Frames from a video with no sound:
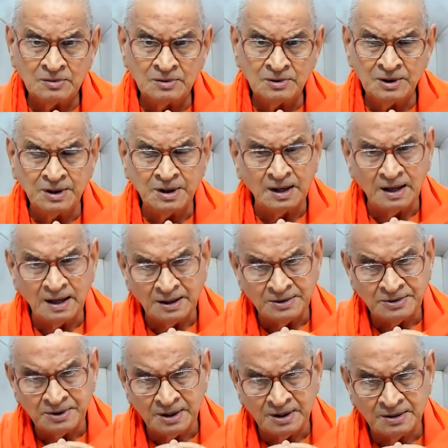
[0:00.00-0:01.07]
the
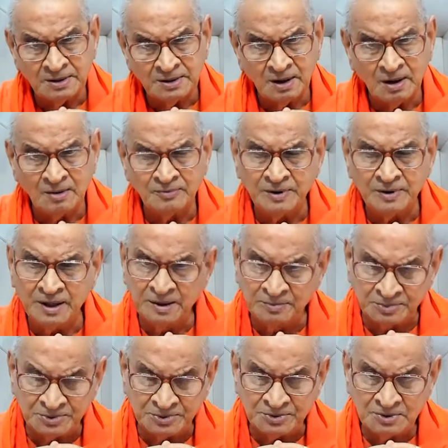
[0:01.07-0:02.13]
collection of
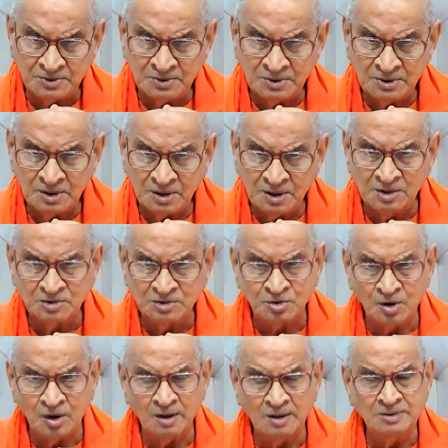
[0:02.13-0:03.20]
hymns is
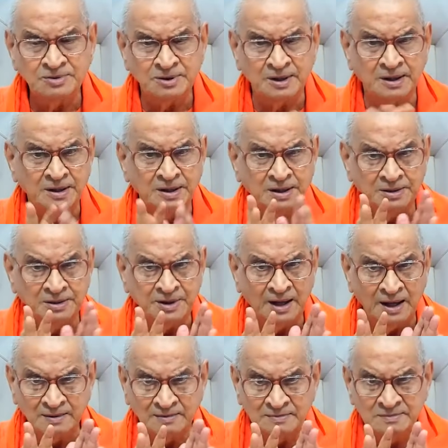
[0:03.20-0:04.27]
called
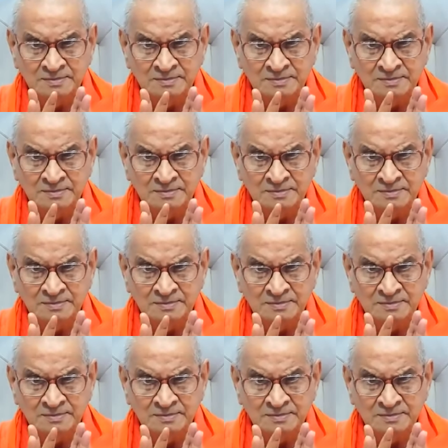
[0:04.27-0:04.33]
Sangeeta.